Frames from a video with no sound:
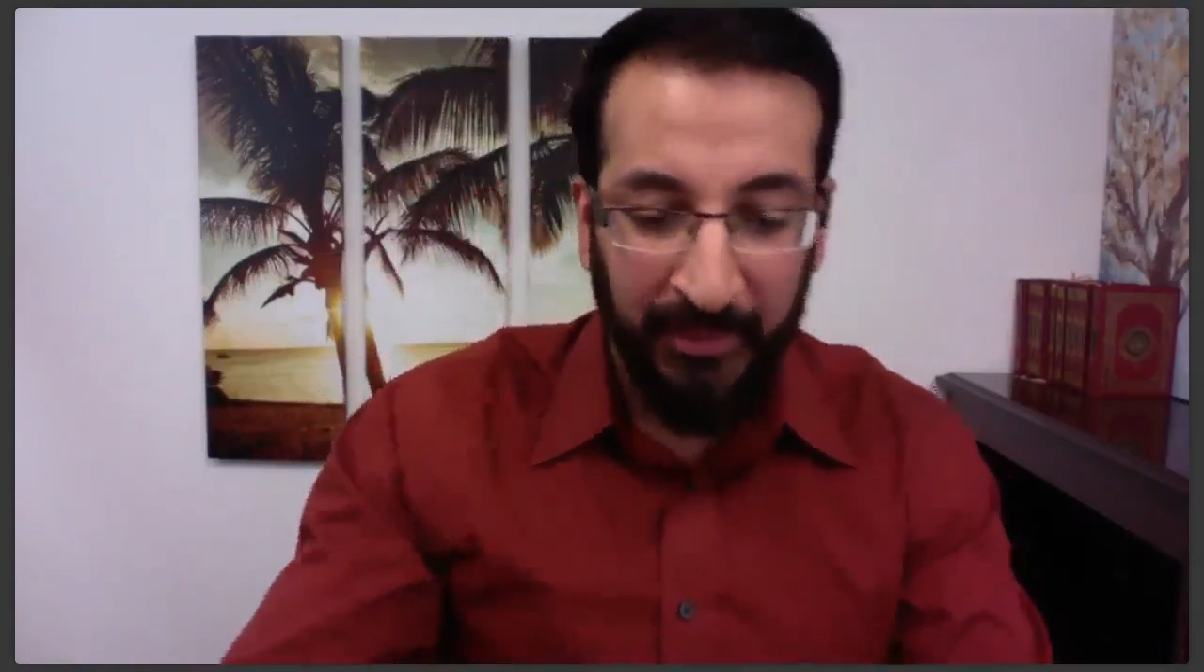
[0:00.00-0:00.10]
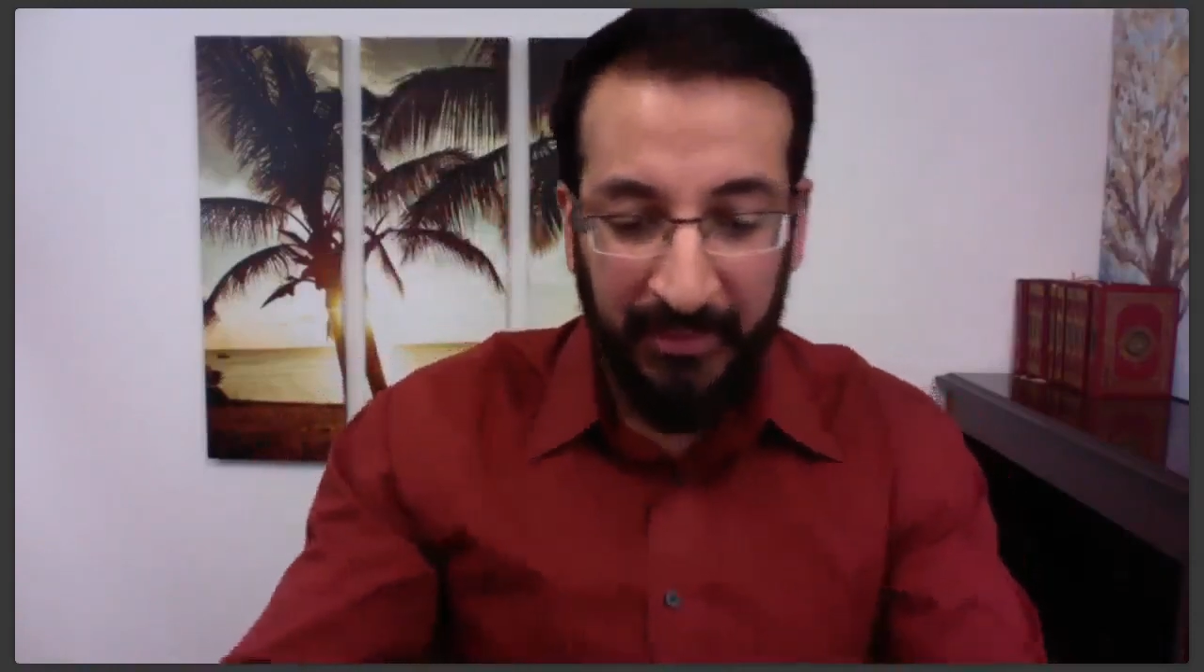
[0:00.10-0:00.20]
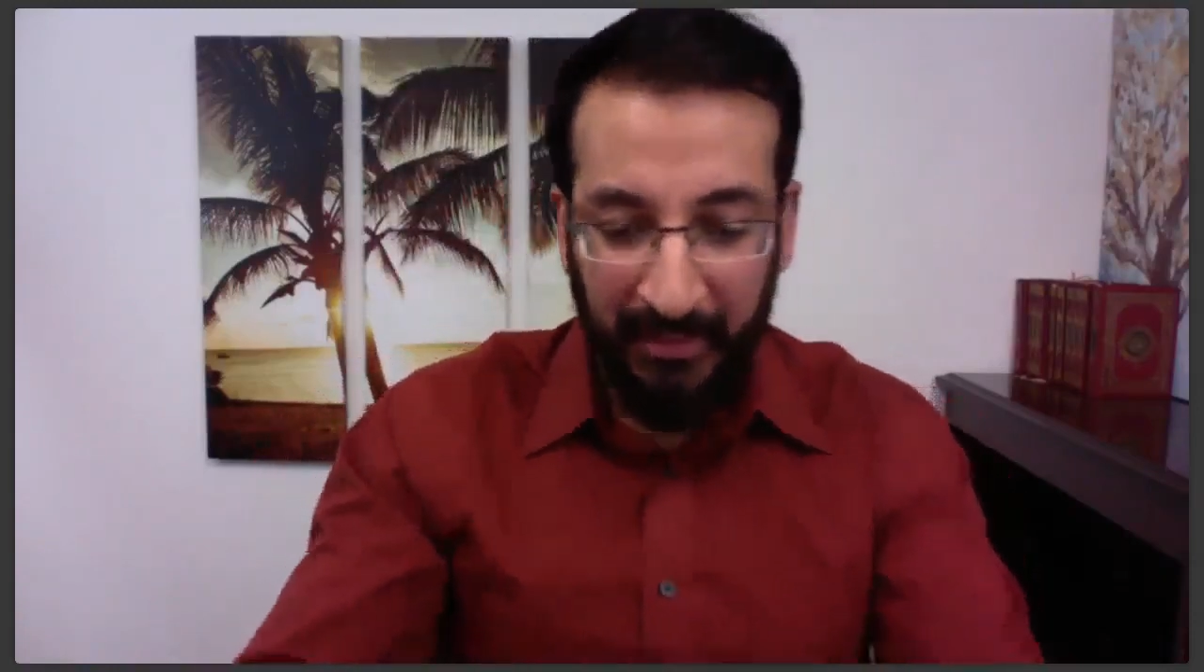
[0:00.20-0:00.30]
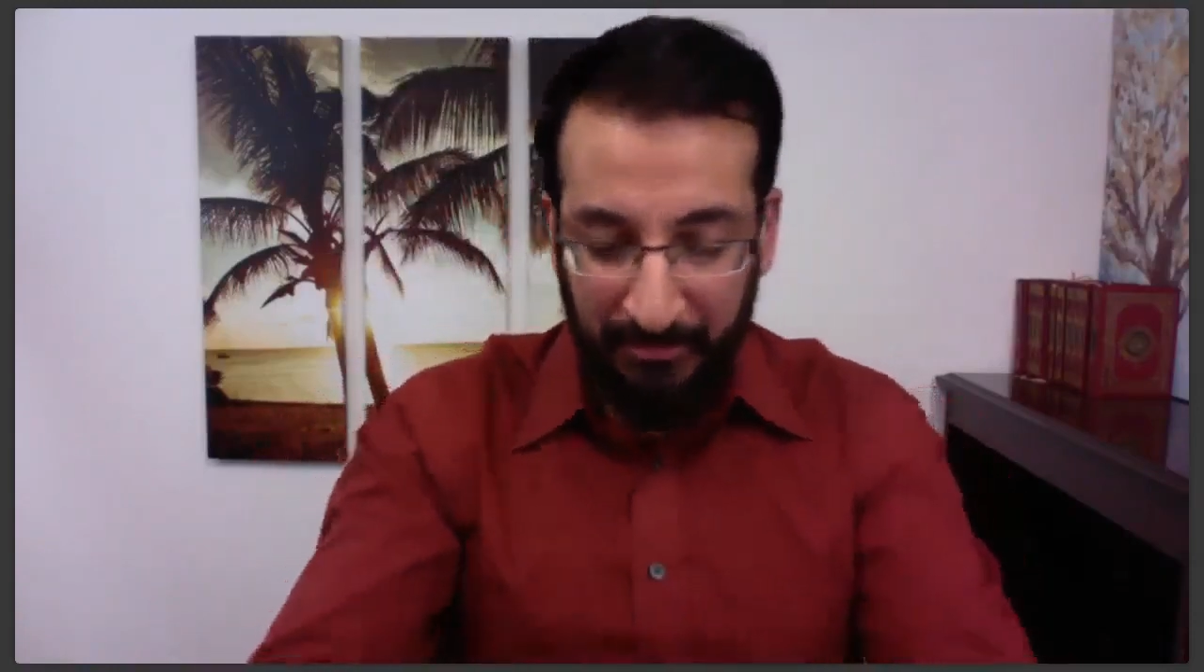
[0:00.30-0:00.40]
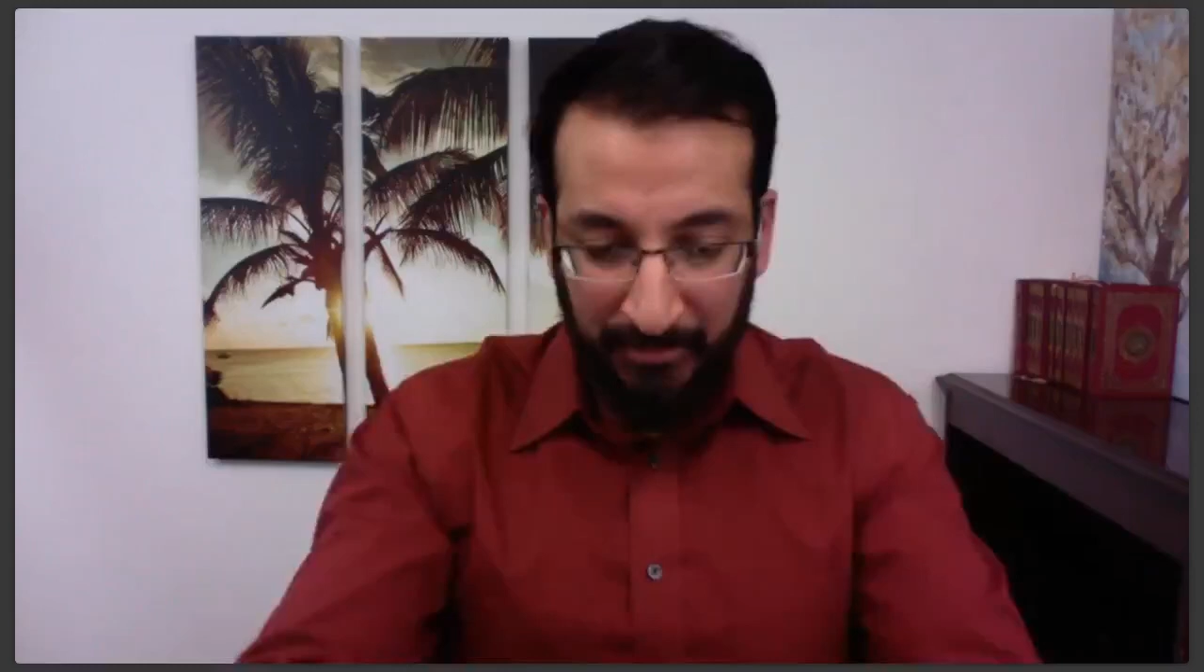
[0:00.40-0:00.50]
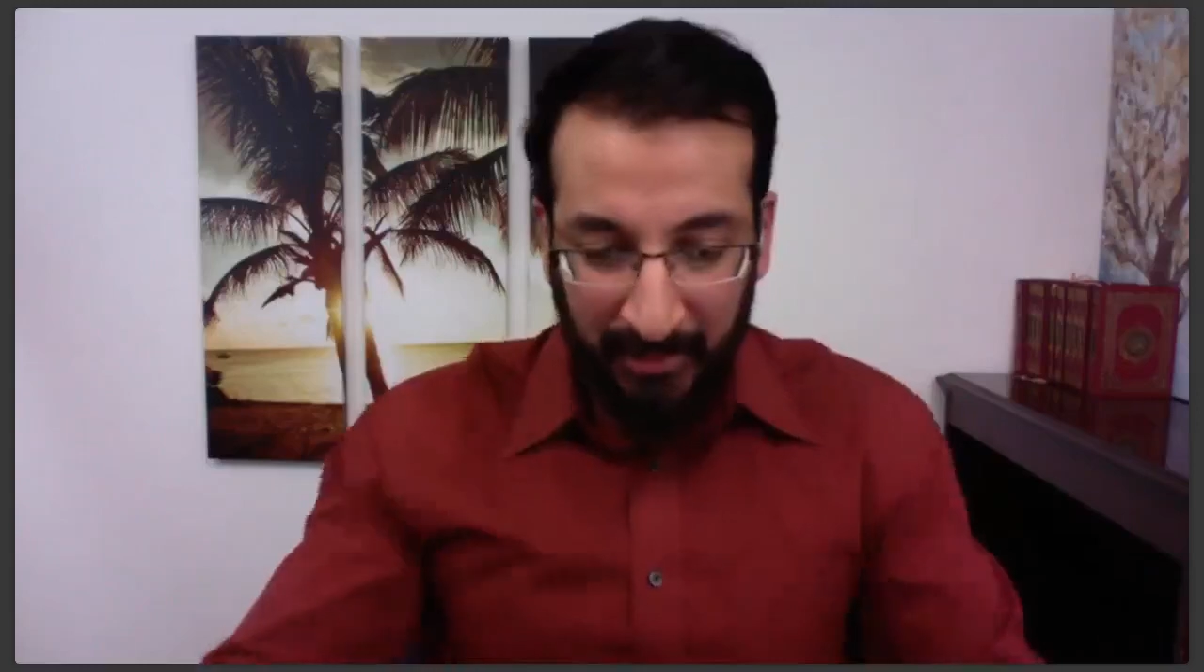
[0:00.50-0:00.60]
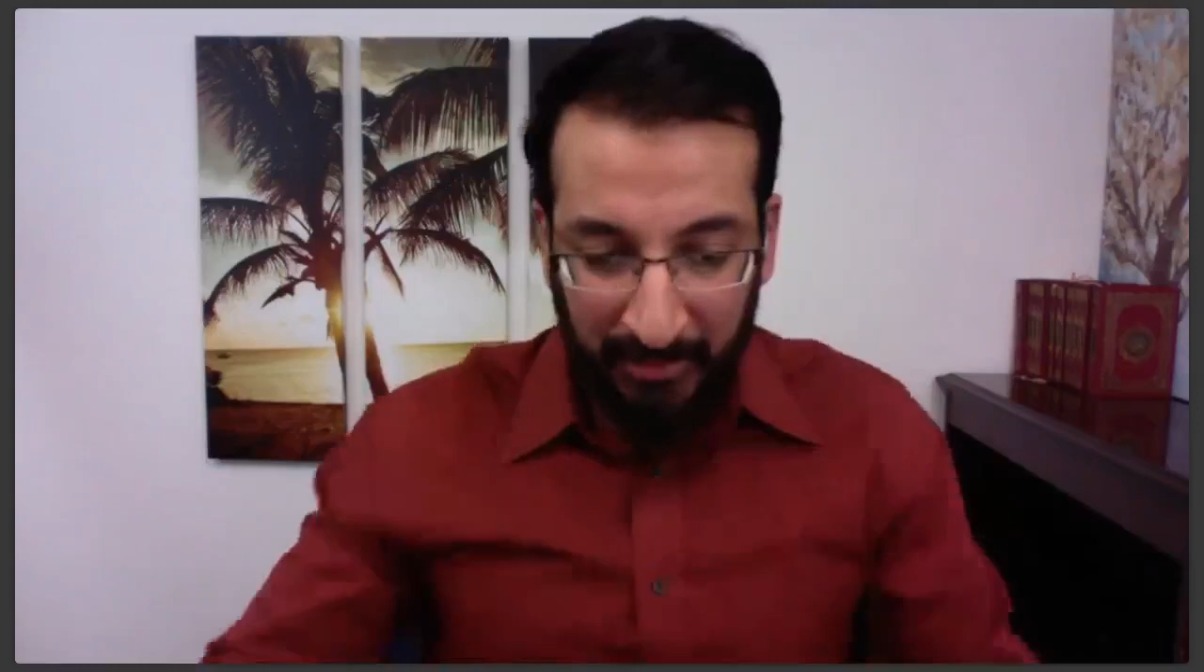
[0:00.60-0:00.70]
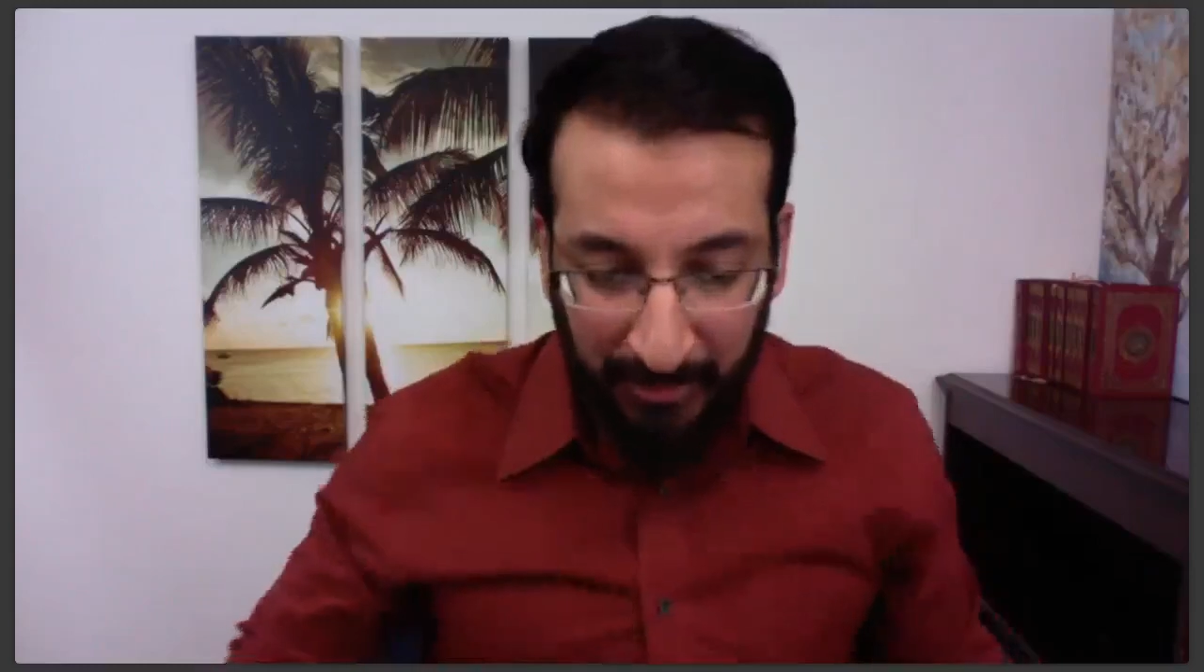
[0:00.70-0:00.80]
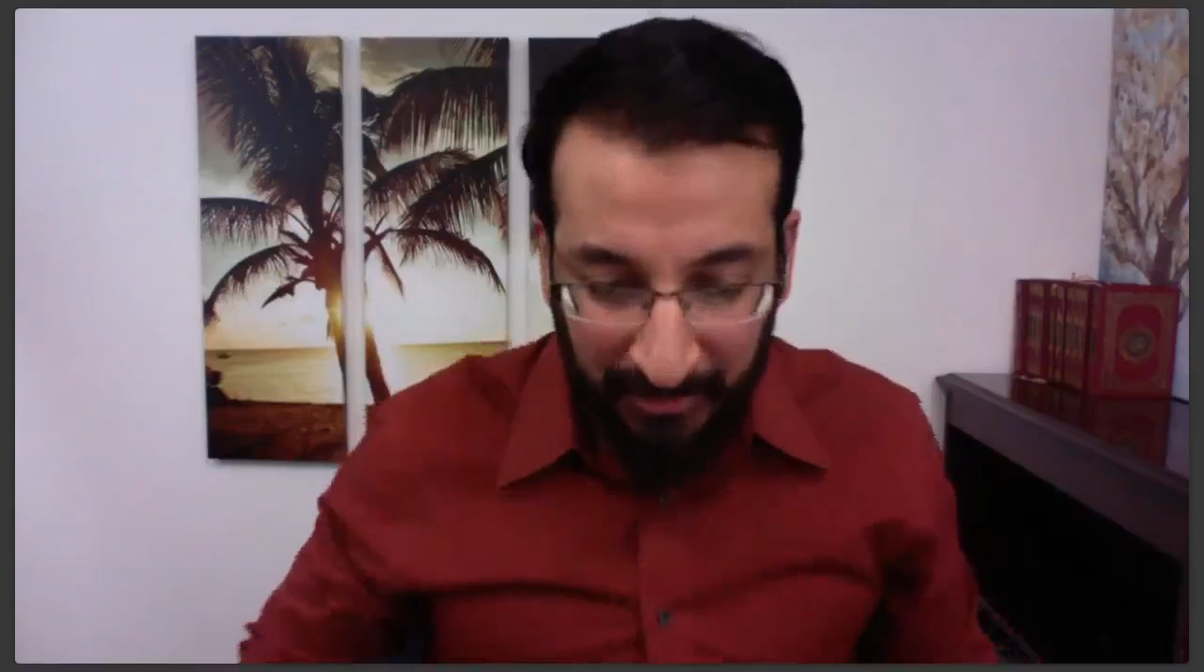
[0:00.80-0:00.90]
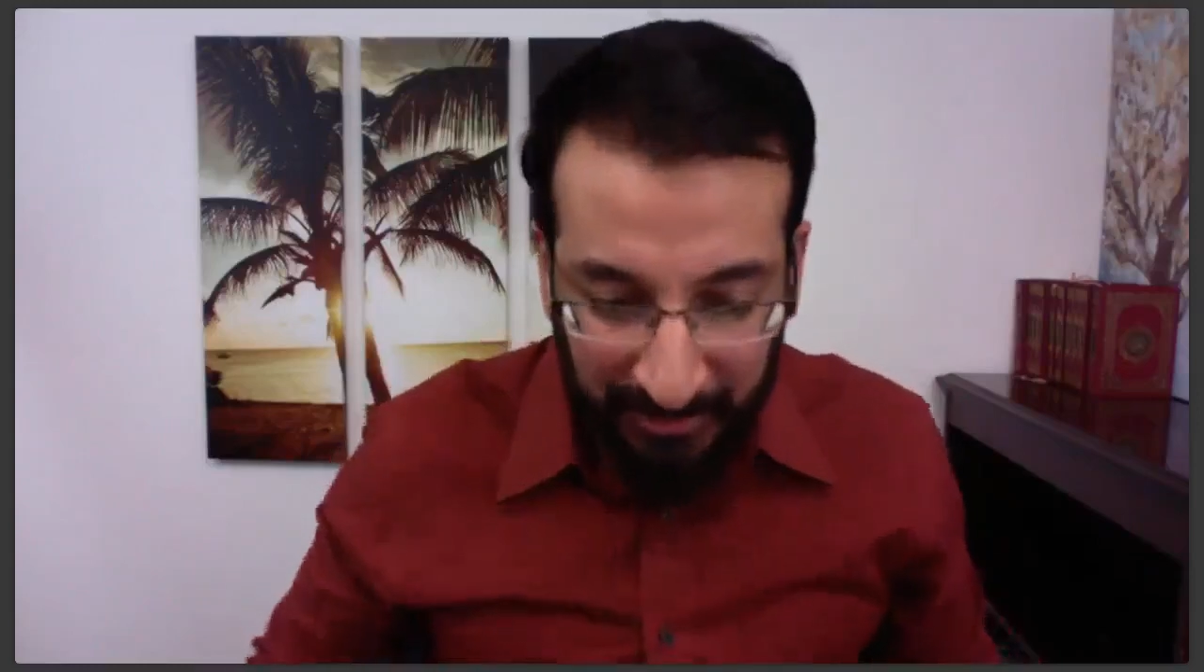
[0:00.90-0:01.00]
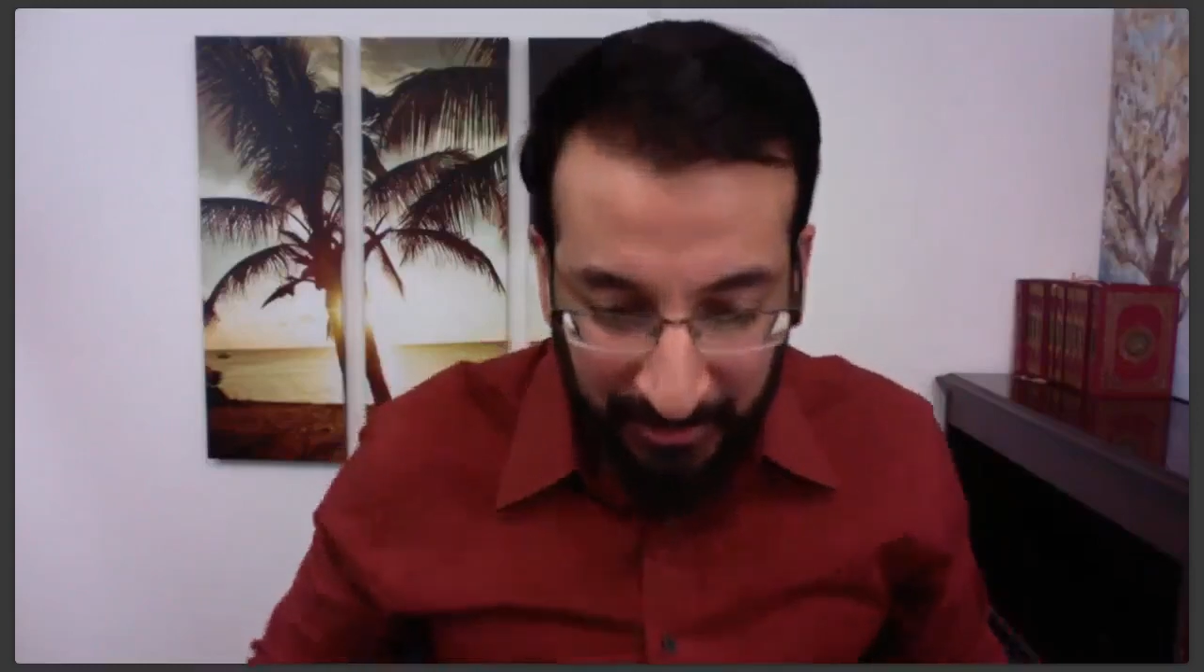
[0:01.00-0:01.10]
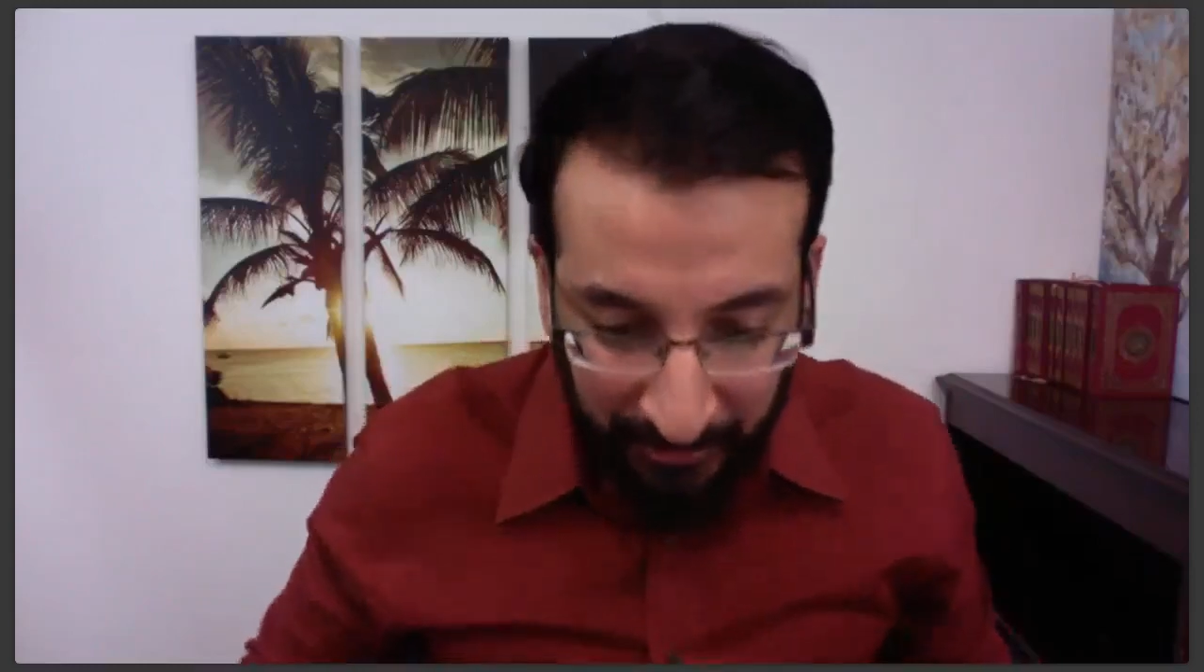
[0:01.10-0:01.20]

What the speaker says: And I actually just